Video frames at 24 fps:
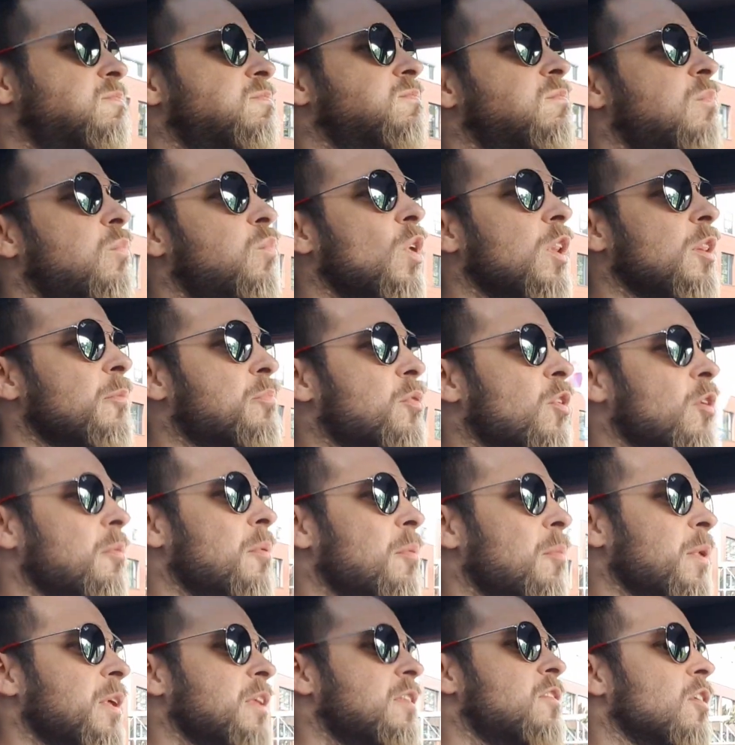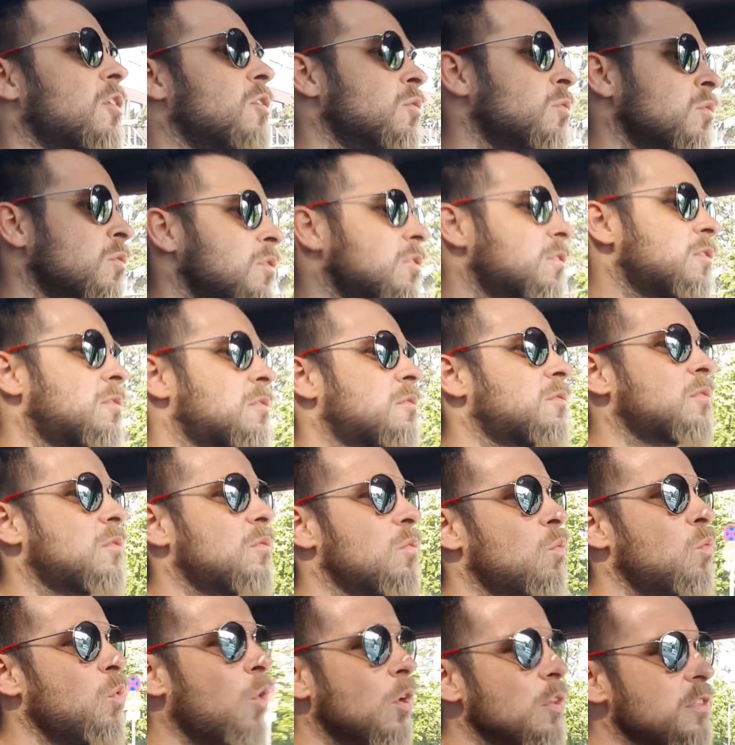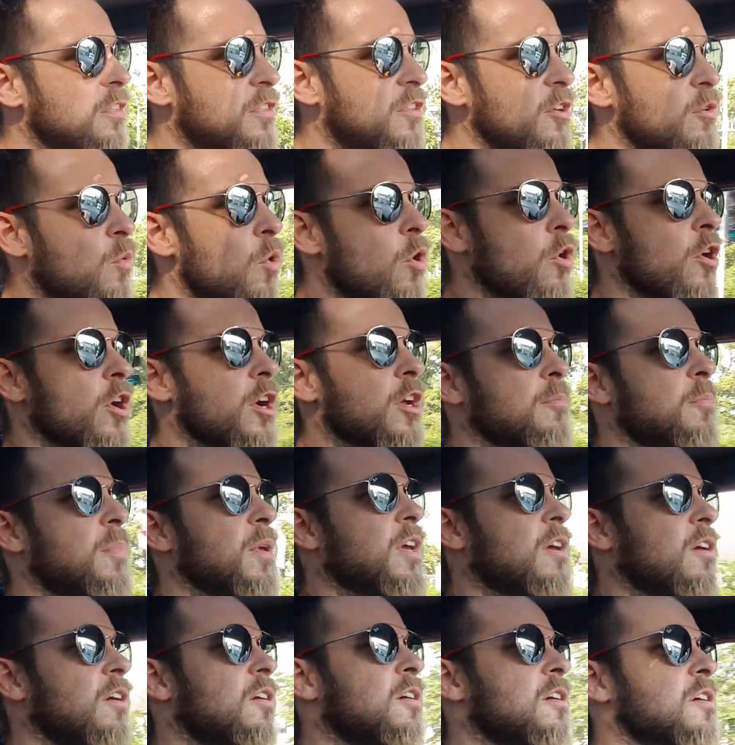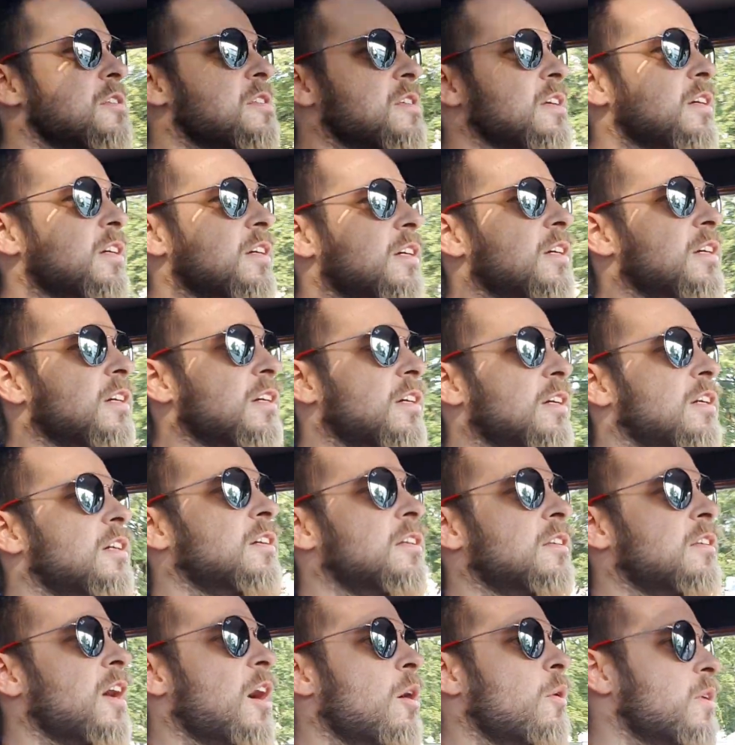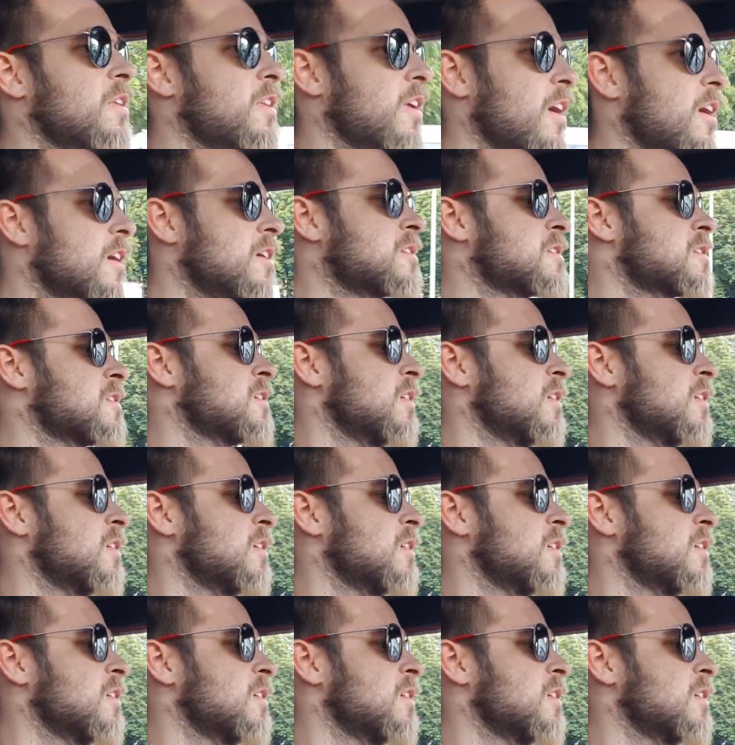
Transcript: will probably don't want the work, because nowadays